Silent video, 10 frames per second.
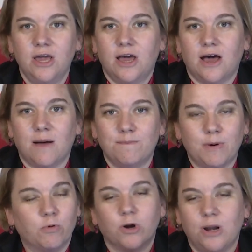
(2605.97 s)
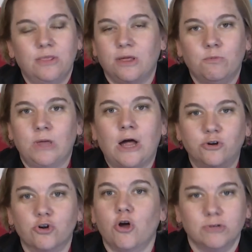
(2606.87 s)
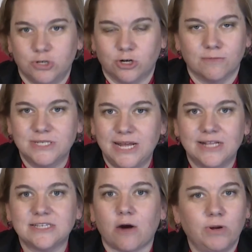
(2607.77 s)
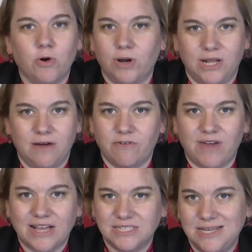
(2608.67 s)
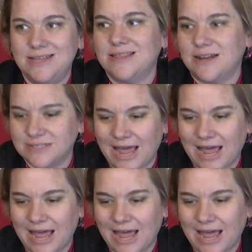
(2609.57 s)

But we're under no circumstance are we going to give a vaccine that is